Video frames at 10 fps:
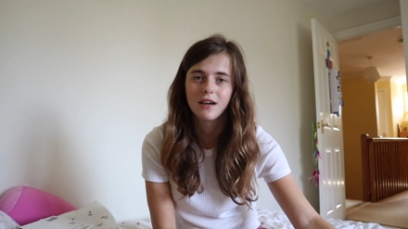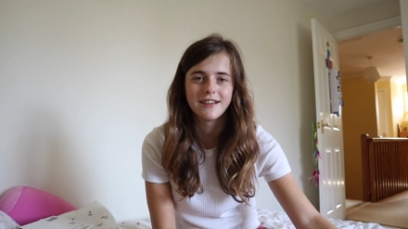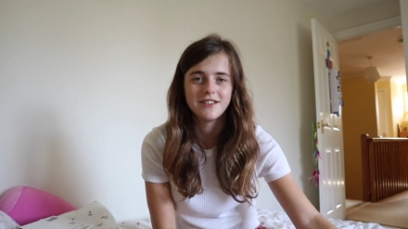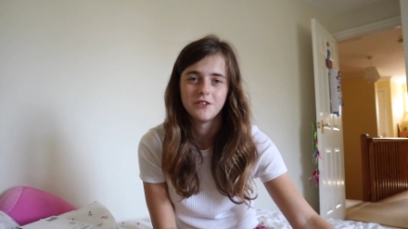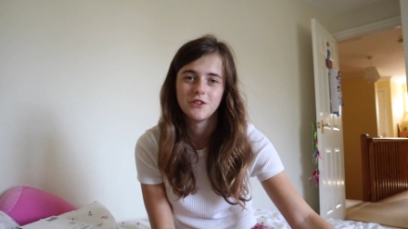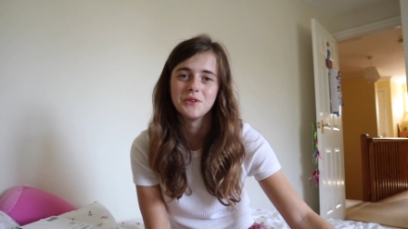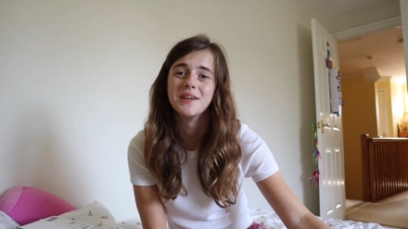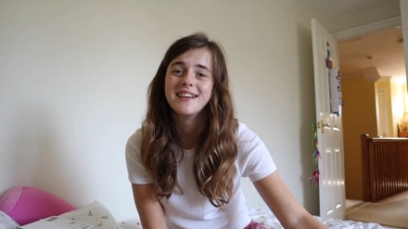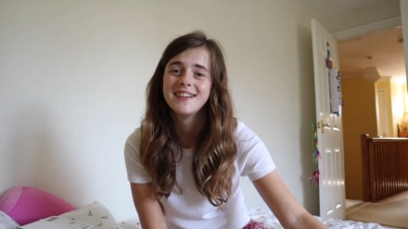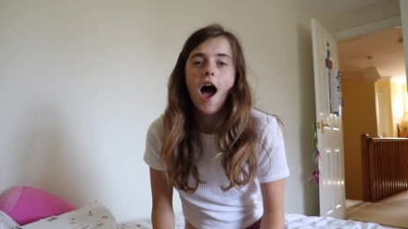get used to
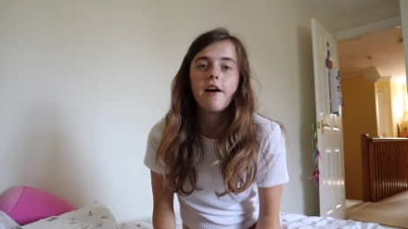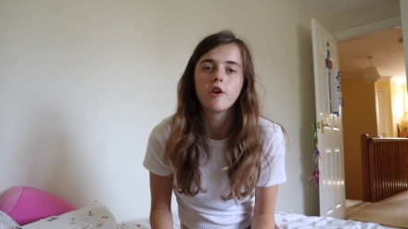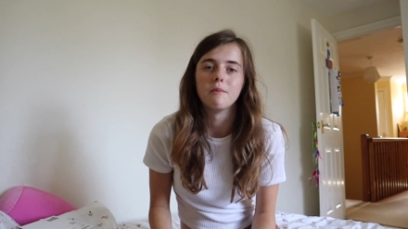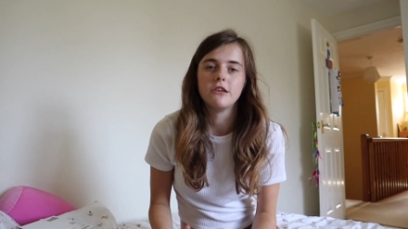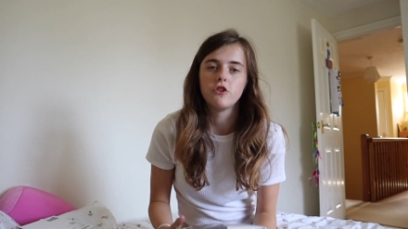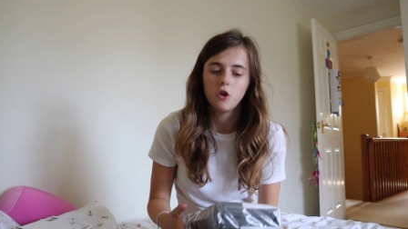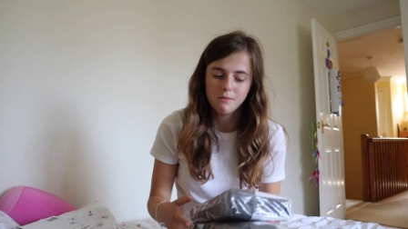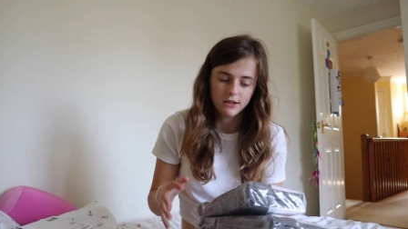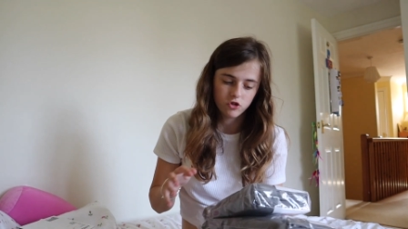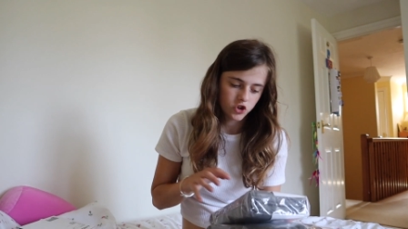it. I've got my two
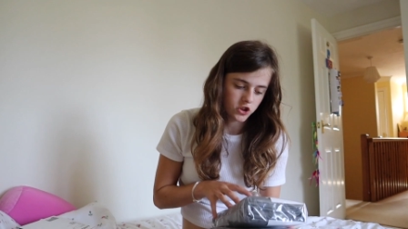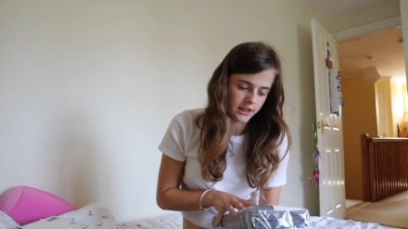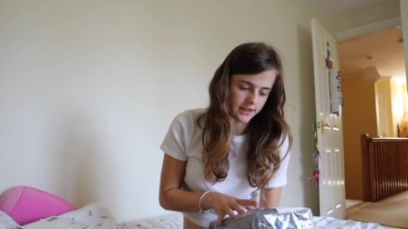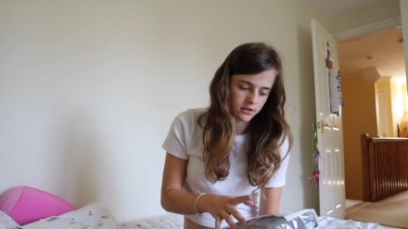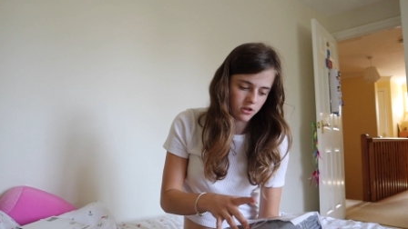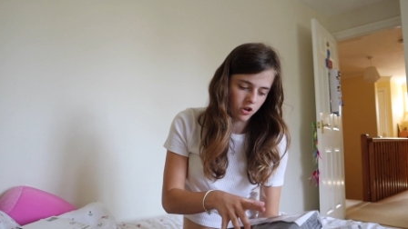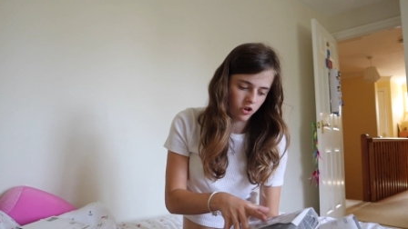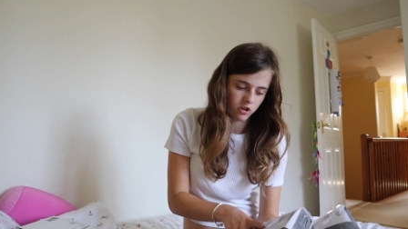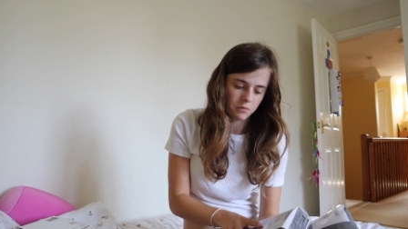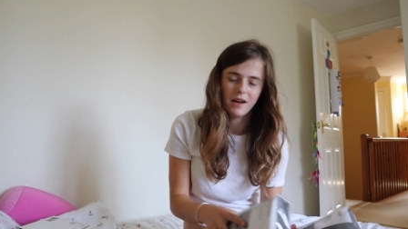mattress sheets, I
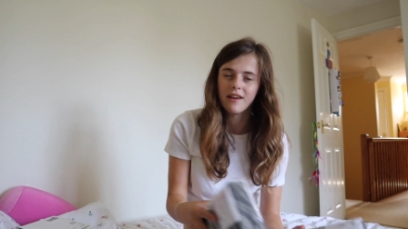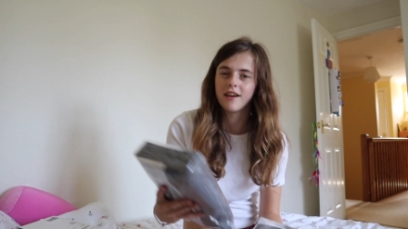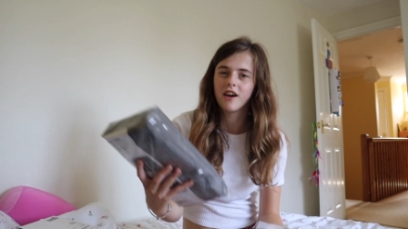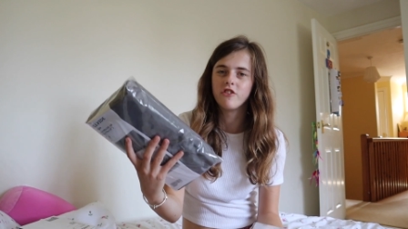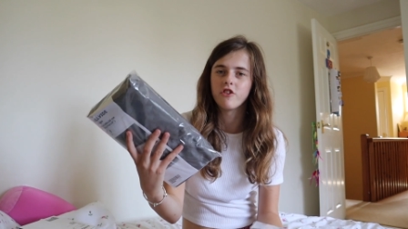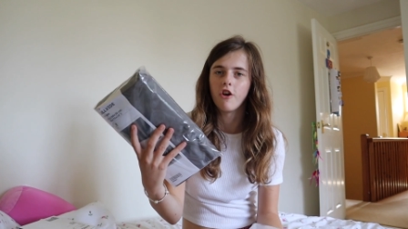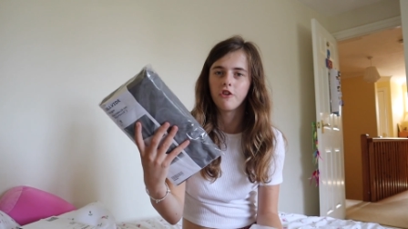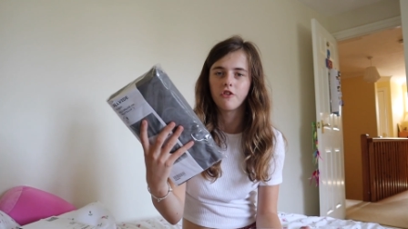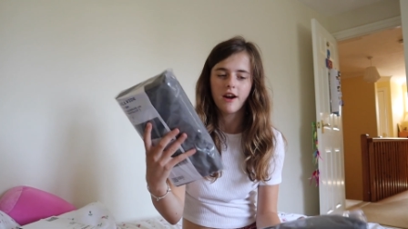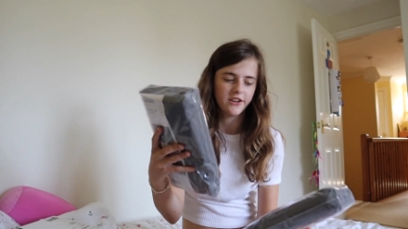got them in like a dark
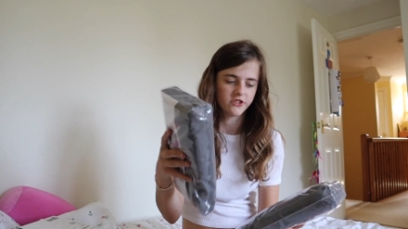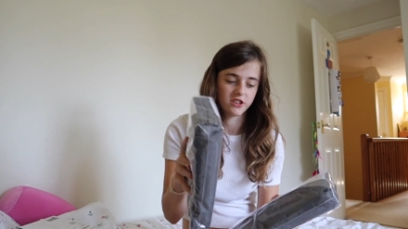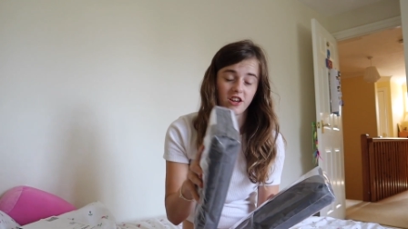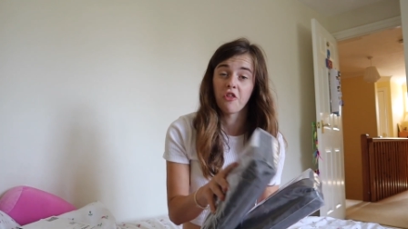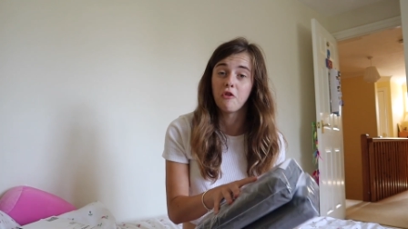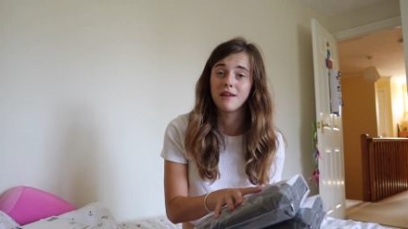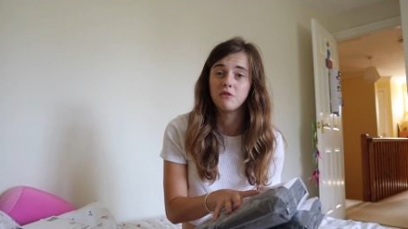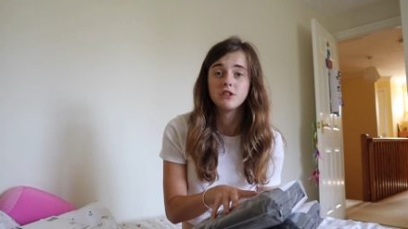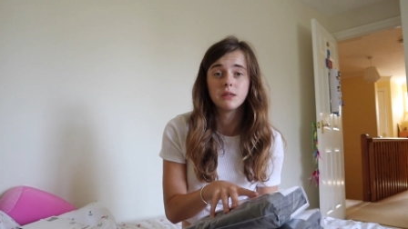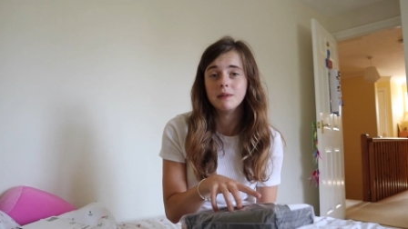grey just because I thought that
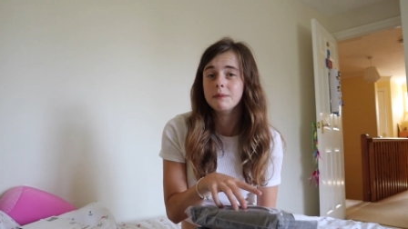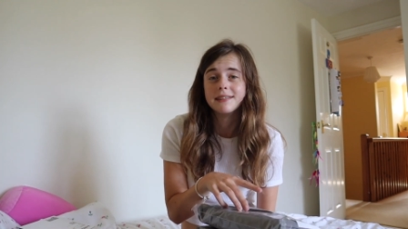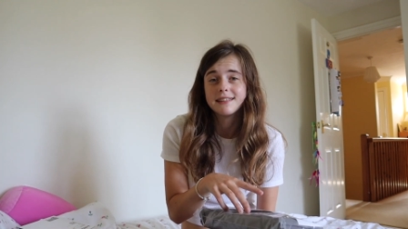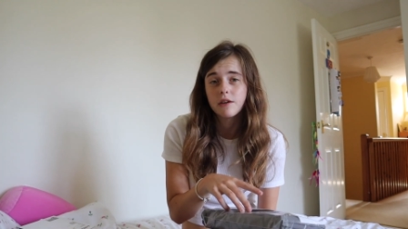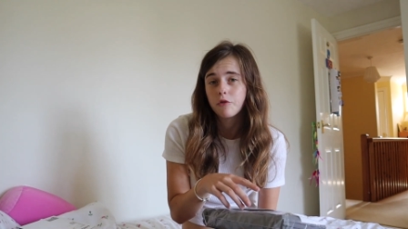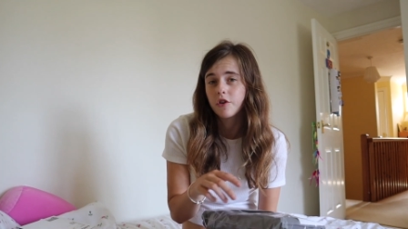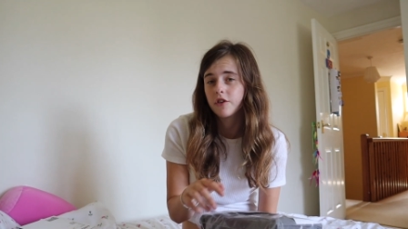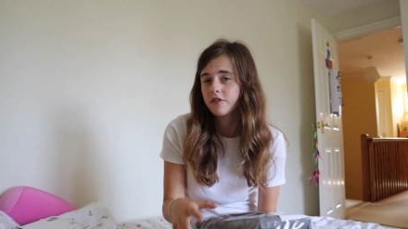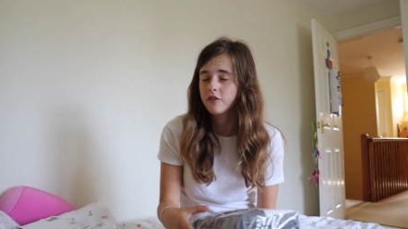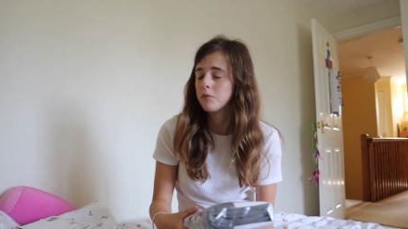was something a bit
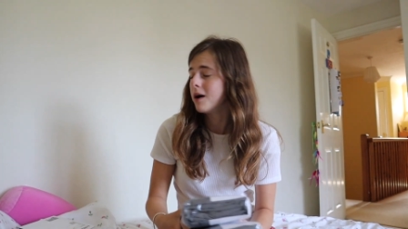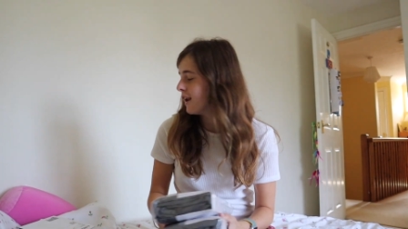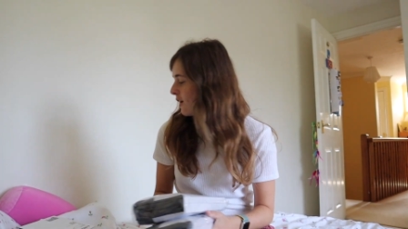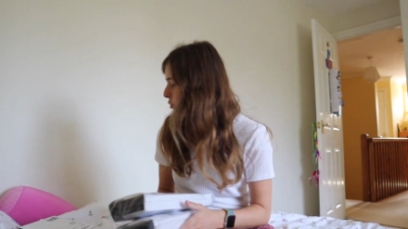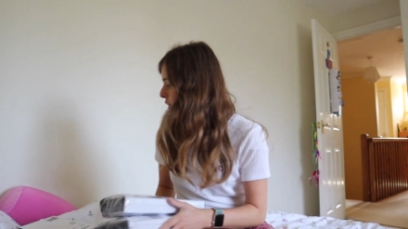different to my like